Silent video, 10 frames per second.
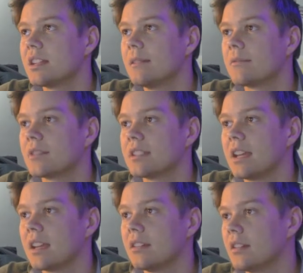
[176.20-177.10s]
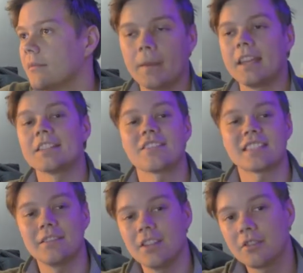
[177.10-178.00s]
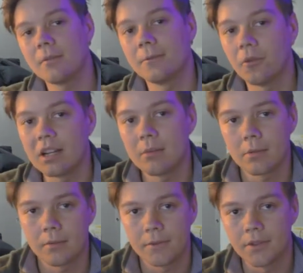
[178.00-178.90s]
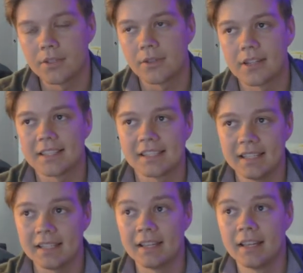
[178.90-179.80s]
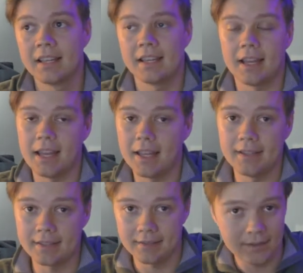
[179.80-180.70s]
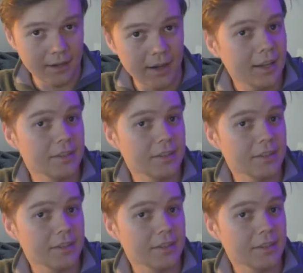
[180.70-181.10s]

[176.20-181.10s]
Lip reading: say for a second, he's got 741 reviews on his gig, and I